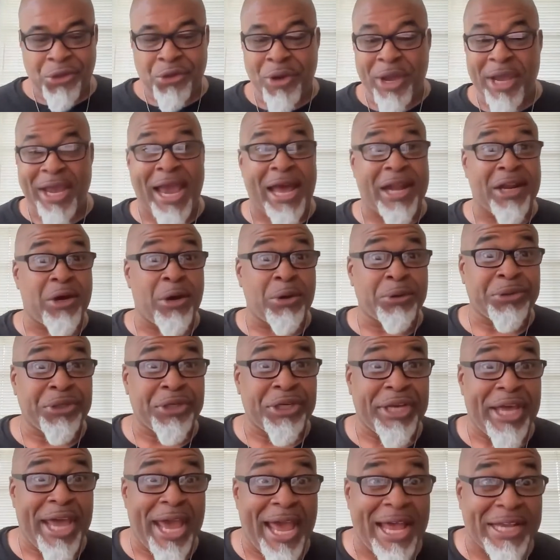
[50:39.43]
You ain't got to go
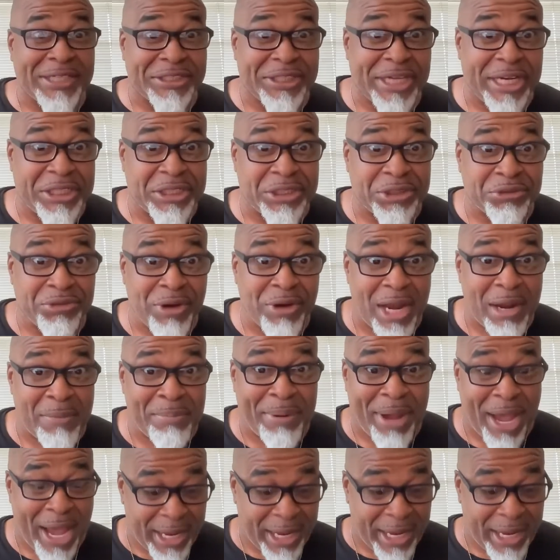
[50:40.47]
to the gas station
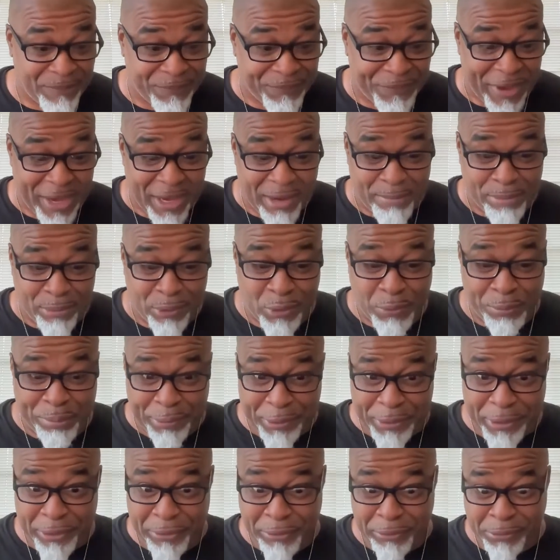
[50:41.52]
trying to buy them fake
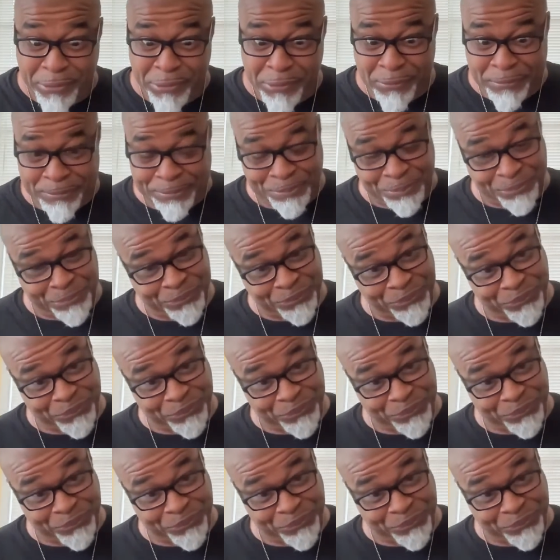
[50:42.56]
blue pills.